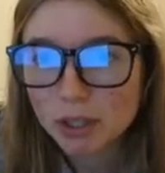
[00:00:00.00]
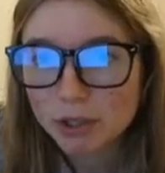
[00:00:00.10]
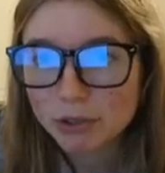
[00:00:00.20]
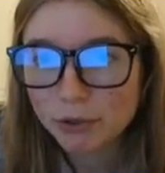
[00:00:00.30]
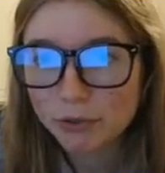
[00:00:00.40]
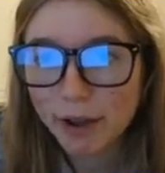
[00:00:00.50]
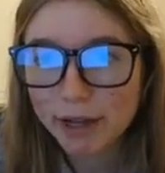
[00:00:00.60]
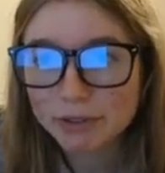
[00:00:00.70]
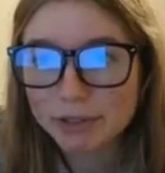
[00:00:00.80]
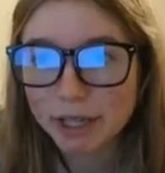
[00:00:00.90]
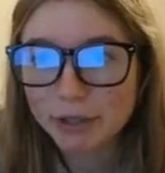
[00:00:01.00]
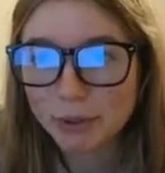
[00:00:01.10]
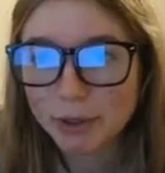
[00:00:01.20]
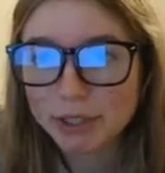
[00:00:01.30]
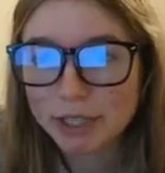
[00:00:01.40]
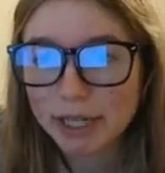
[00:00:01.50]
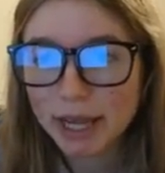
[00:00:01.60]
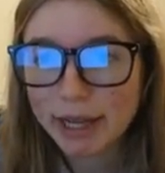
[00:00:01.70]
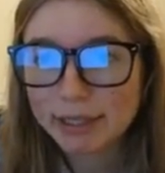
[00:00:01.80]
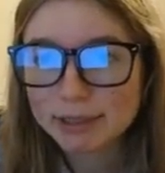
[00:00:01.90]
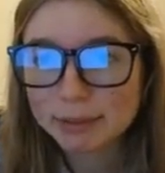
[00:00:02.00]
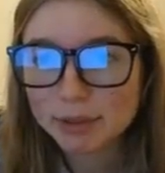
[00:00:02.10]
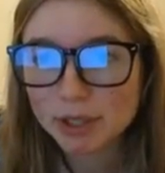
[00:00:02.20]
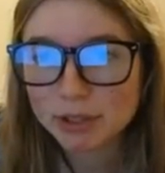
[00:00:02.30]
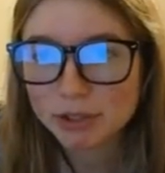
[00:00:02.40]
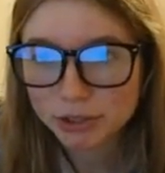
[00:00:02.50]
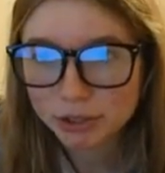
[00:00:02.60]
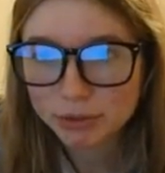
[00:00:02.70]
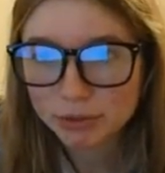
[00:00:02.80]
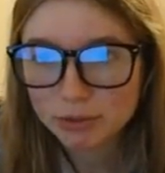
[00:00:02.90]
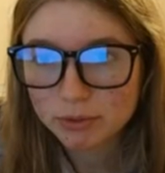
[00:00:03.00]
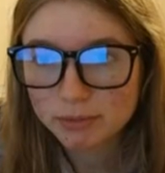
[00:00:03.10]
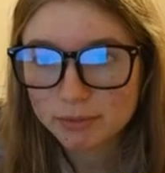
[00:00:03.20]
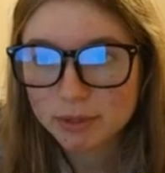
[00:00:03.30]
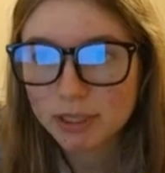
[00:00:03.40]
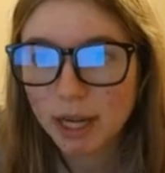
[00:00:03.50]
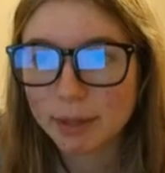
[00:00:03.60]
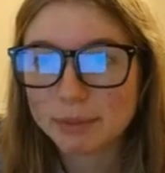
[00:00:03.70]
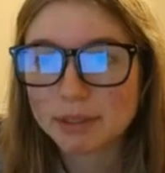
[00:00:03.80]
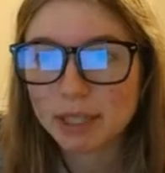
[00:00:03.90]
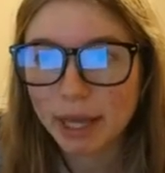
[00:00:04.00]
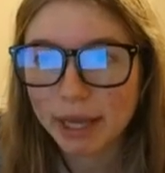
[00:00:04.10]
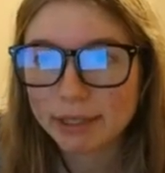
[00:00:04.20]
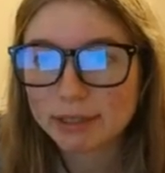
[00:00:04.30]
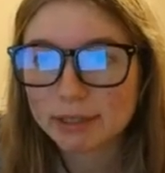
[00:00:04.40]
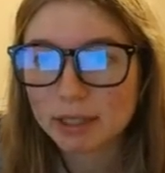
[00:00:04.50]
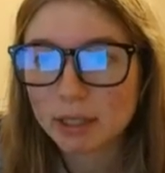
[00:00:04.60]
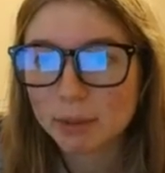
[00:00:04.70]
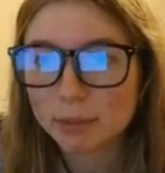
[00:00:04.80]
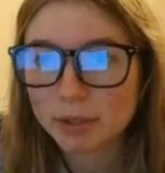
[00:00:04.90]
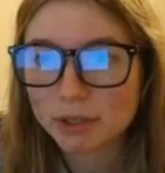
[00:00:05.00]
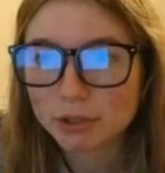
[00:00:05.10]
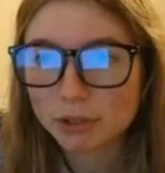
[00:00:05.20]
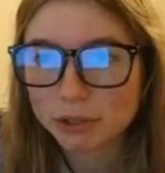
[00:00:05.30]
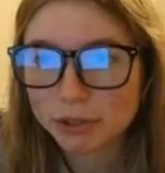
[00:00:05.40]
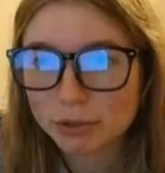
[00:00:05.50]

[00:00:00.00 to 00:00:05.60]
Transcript: So factoring that, you're going to get x plus 2 times x plus 2.